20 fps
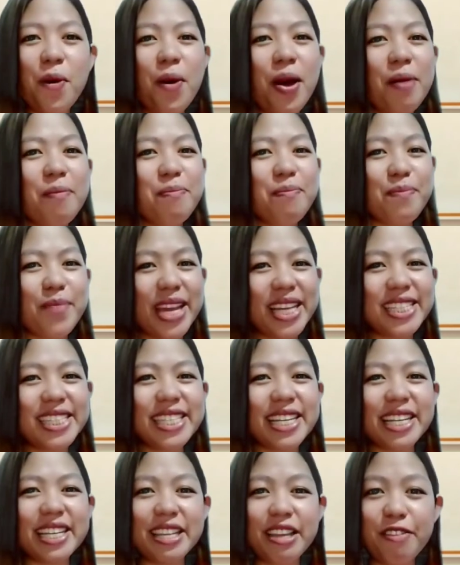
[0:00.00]
who have made
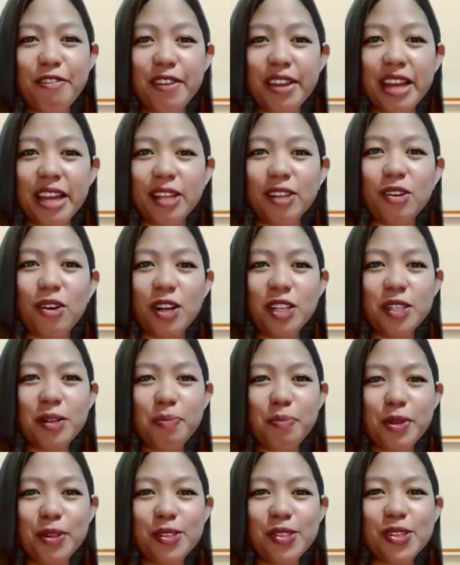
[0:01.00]
significant
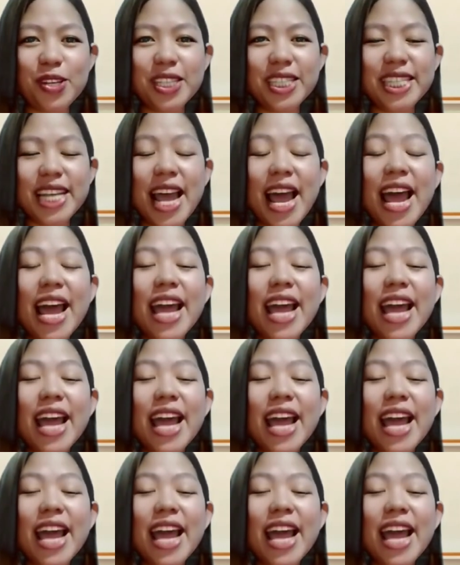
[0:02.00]
contributions